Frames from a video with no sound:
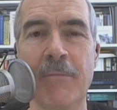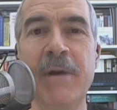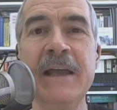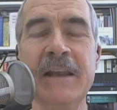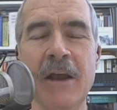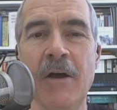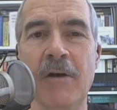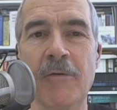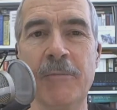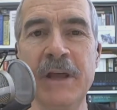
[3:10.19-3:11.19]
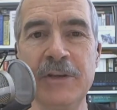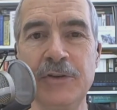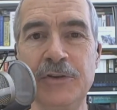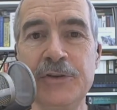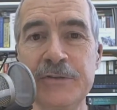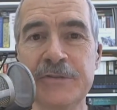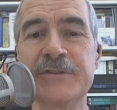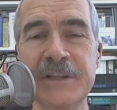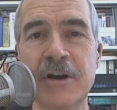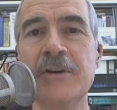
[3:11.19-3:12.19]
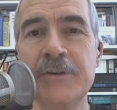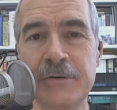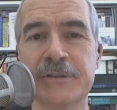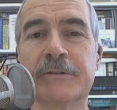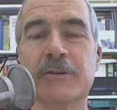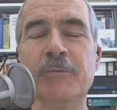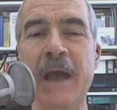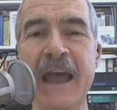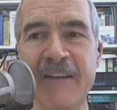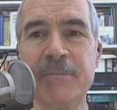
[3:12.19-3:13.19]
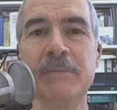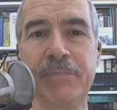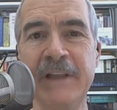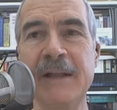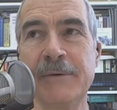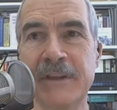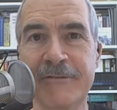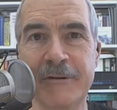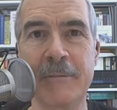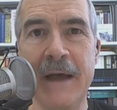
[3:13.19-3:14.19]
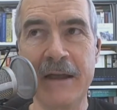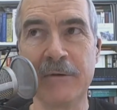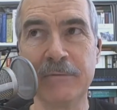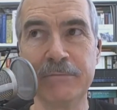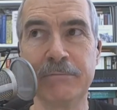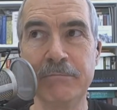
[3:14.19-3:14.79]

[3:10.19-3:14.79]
But users in our news group have been playing with it for about a